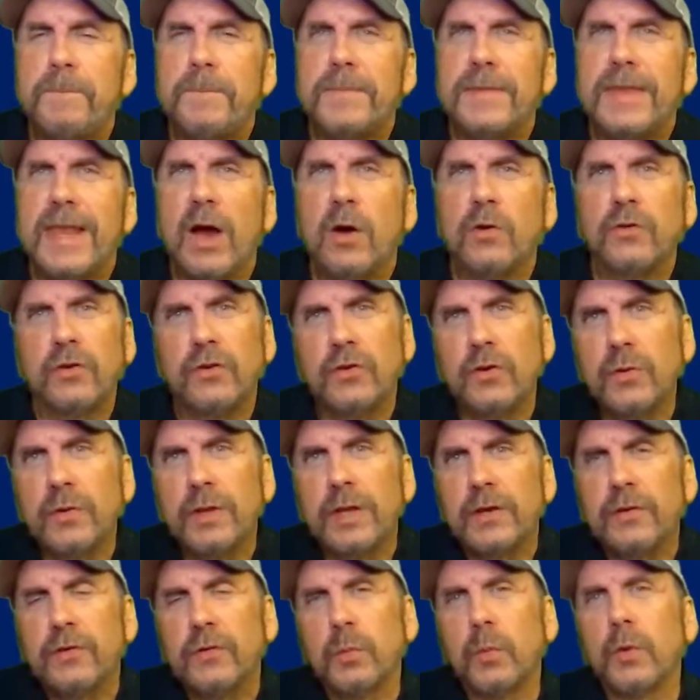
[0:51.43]
Now to do
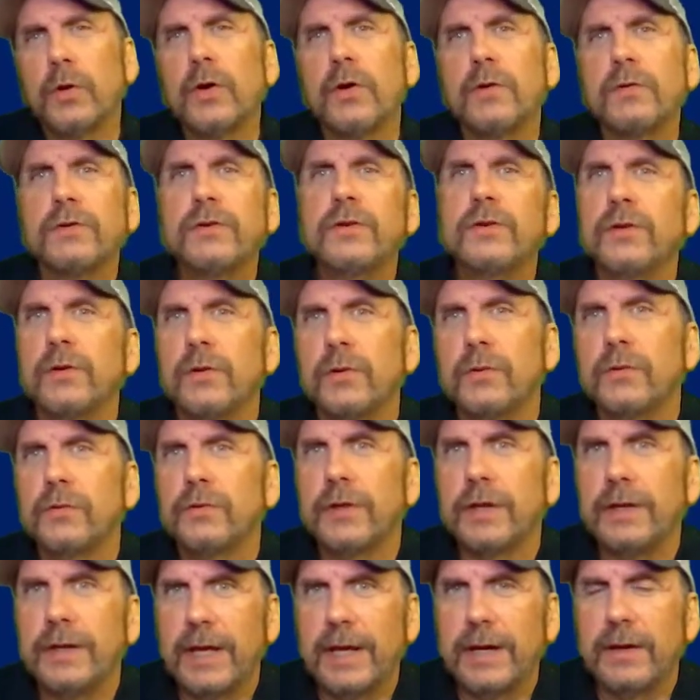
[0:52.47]
this, we're going to use the
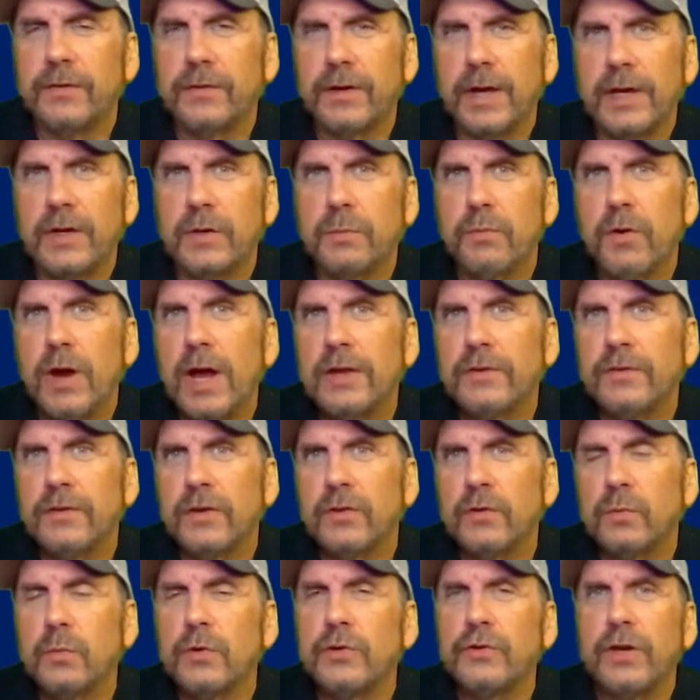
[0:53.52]
data science
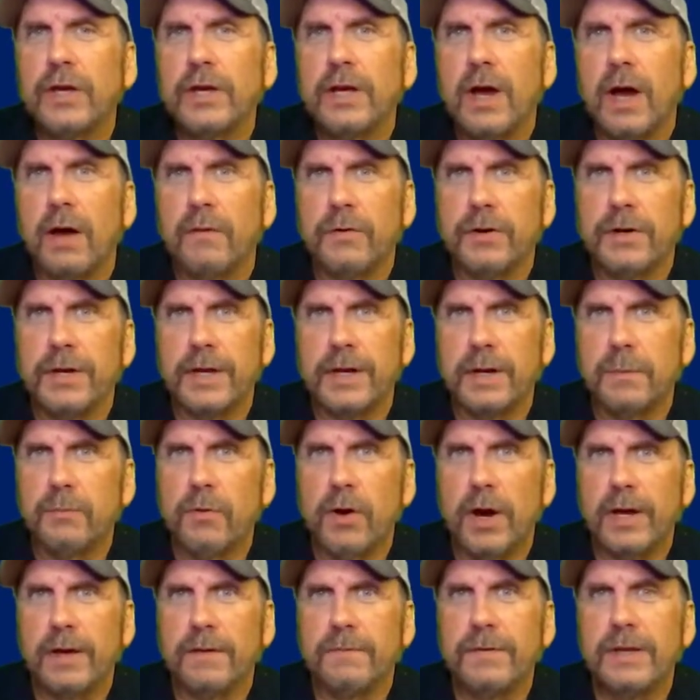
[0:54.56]
process, which I covered in a
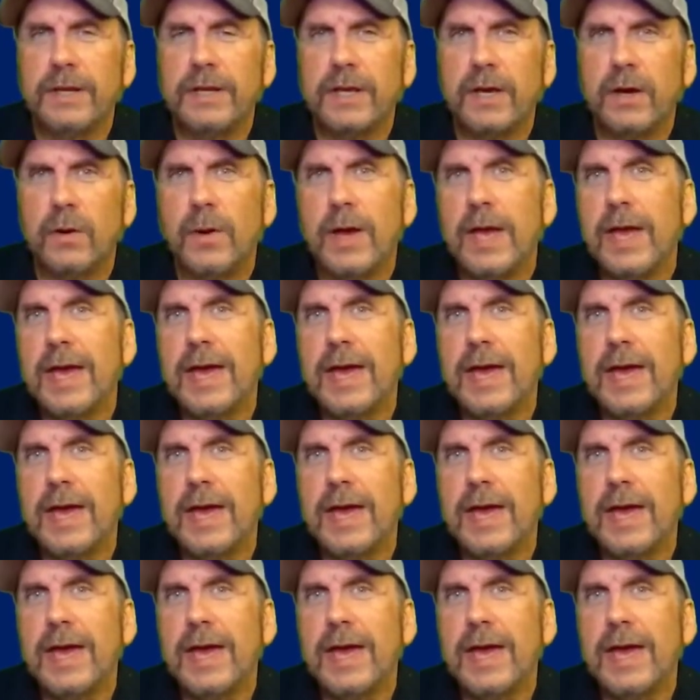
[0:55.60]
prior video,